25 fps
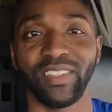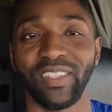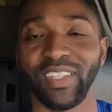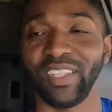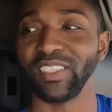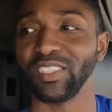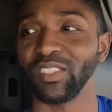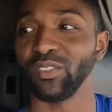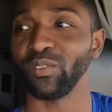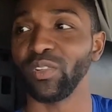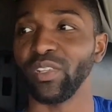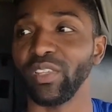
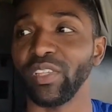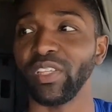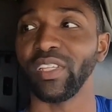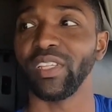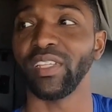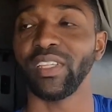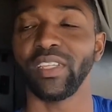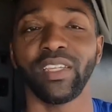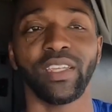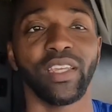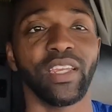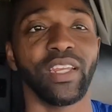isn't
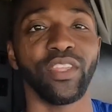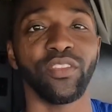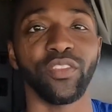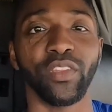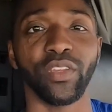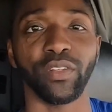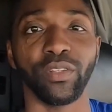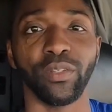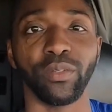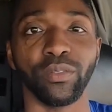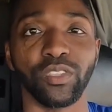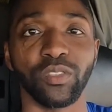really
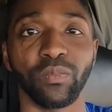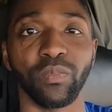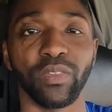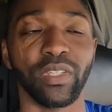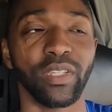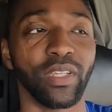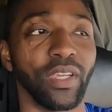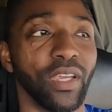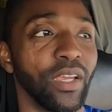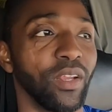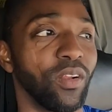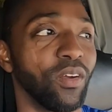anything new to
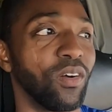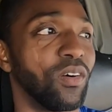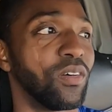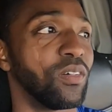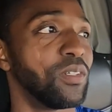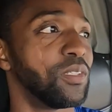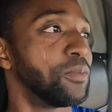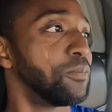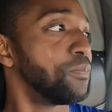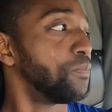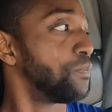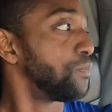me at all.